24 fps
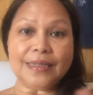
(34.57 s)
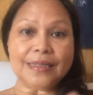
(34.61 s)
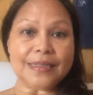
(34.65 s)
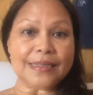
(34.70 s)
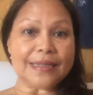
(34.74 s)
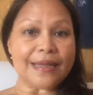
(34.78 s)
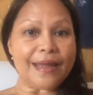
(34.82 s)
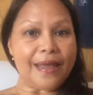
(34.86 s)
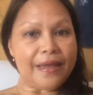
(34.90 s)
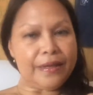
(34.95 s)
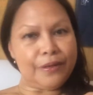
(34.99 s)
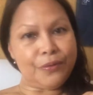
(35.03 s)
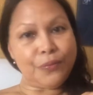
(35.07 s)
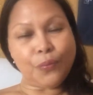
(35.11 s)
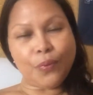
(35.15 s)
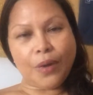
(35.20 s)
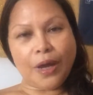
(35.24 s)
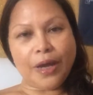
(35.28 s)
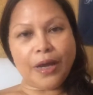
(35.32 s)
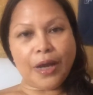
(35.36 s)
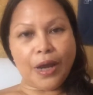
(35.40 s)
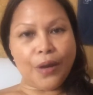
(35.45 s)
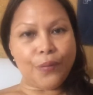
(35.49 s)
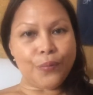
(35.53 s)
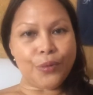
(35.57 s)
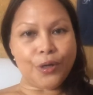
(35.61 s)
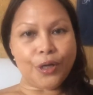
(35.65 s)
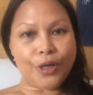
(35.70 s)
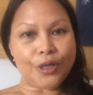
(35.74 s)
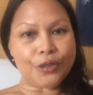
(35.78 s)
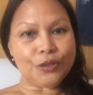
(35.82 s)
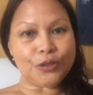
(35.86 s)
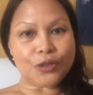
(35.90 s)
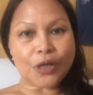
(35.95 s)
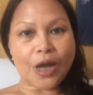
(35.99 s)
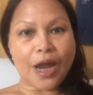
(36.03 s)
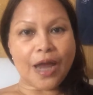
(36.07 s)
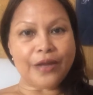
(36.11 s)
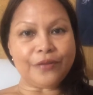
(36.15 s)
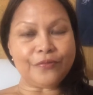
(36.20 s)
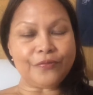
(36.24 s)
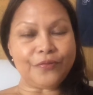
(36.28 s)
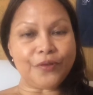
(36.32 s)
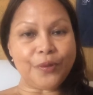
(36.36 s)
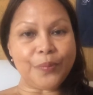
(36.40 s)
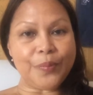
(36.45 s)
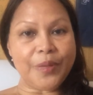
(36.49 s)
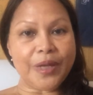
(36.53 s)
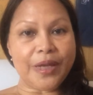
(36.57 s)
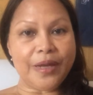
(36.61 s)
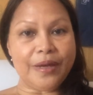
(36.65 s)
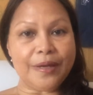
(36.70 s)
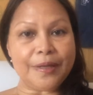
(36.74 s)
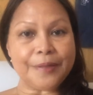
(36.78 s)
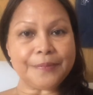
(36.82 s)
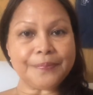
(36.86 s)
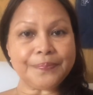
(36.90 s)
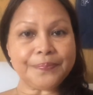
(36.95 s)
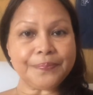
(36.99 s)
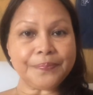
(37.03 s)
It's like 1 hour drive from here.